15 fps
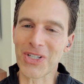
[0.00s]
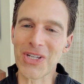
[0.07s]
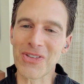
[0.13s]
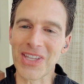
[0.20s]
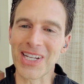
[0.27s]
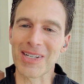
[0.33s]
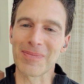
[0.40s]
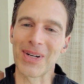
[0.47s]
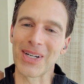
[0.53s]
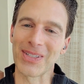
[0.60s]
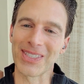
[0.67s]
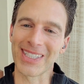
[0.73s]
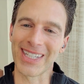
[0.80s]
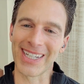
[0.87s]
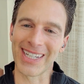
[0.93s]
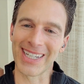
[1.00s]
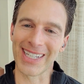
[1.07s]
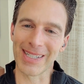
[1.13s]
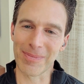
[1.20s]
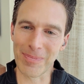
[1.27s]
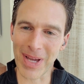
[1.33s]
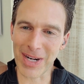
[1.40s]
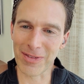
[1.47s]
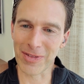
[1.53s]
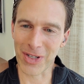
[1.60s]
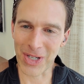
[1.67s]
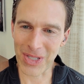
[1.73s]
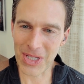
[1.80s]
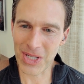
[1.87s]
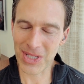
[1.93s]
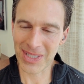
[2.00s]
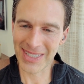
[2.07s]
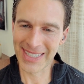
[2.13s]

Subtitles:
What do you think about metaverse?